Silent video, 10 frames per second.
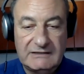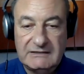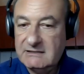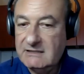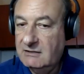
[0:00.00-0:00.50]
This
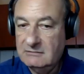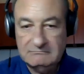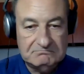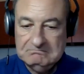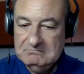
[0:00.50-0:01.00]
is our
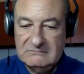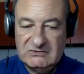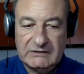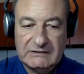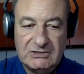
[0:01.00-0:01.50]

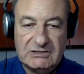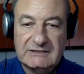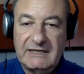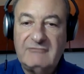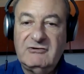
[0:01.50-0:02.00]

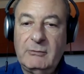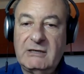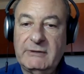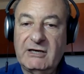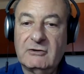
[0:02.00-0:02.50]
tradition
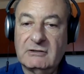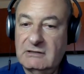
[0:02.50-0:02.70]
everywhere we go,